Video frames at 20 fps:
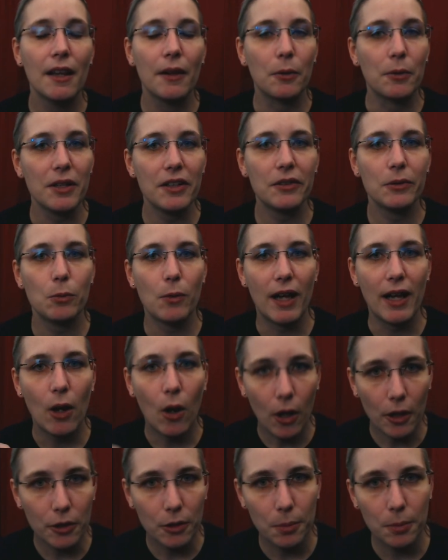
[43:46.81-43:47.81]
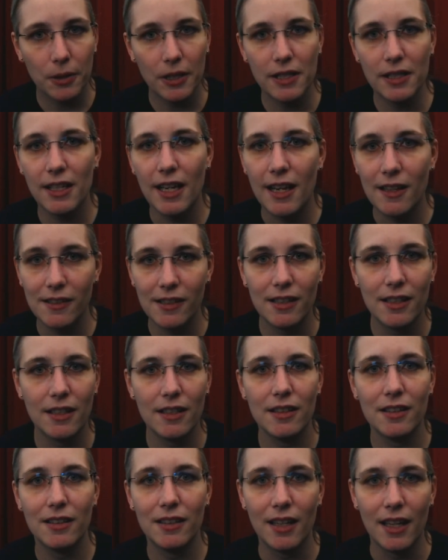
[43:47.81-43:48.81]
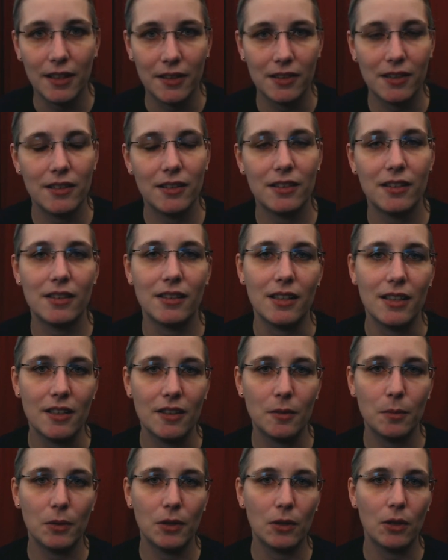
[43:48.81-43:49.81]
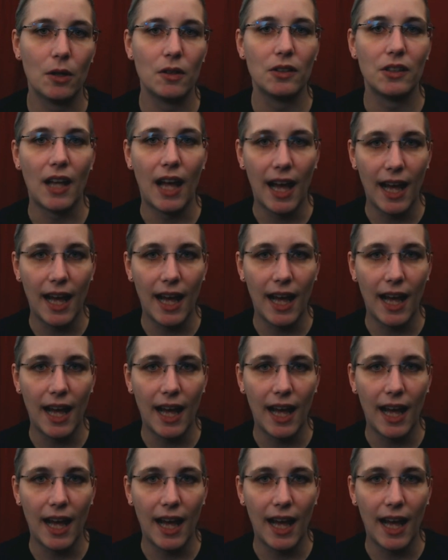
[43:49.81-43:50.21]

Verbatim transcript: the reason why octoprint as it is exists is because